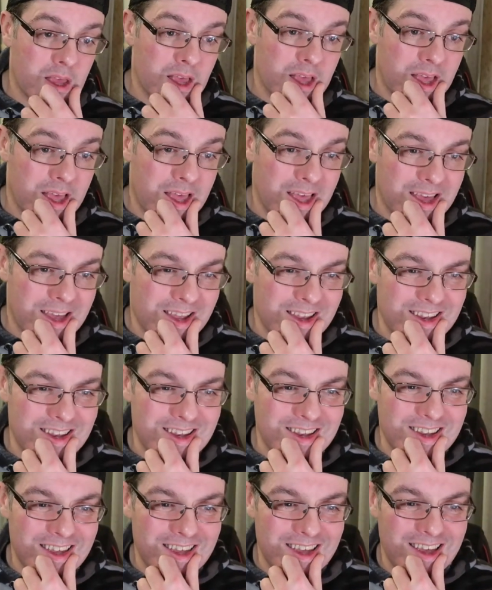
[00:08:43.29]

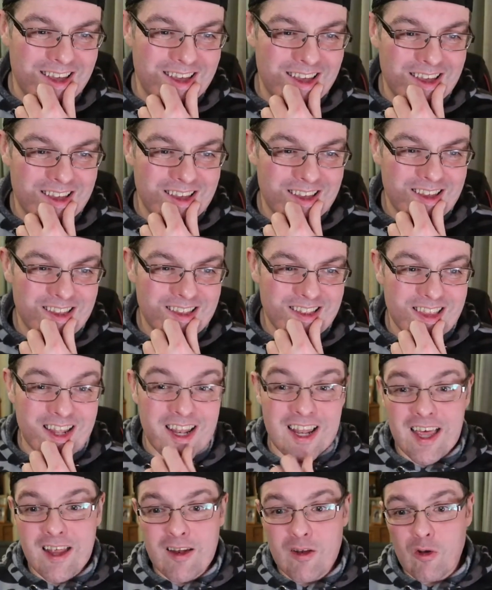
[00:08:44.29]
and the
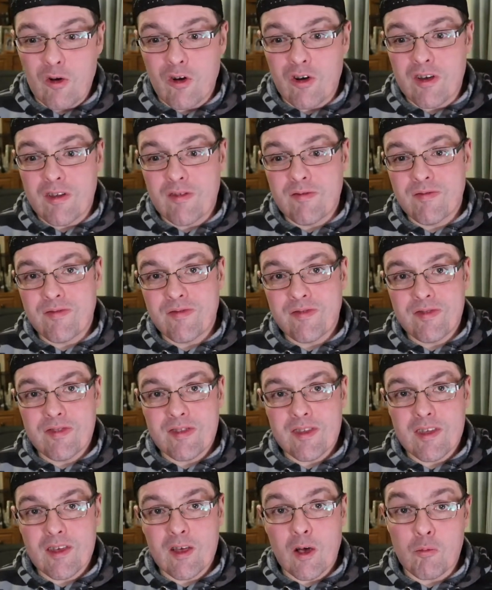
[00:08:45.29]
landlord
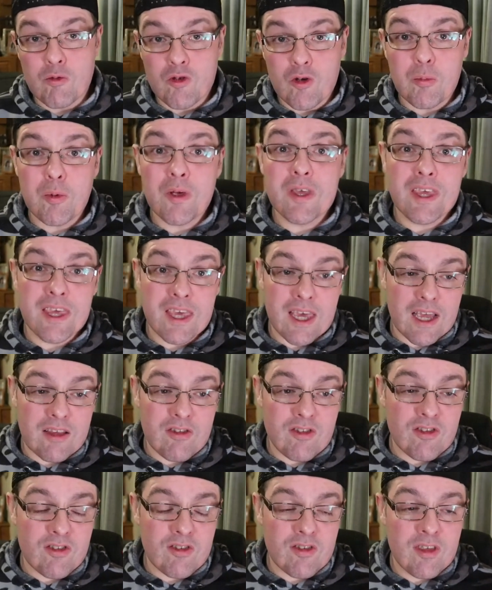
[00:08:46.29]
comes up,
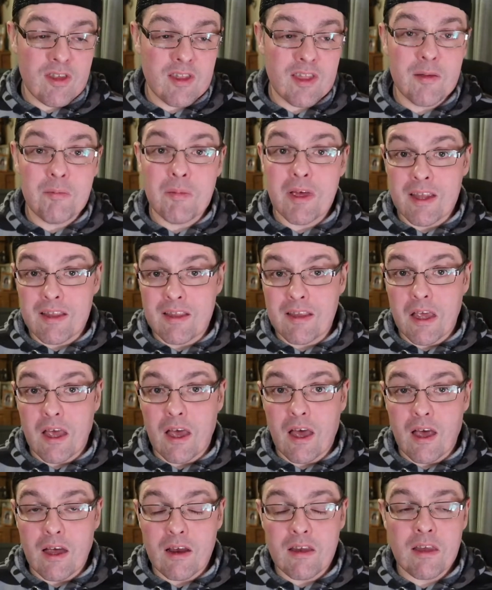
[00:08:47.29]
catches them in the
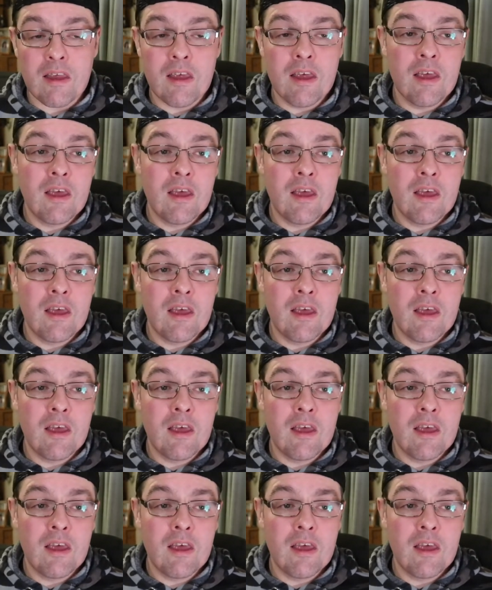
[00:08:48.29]
act,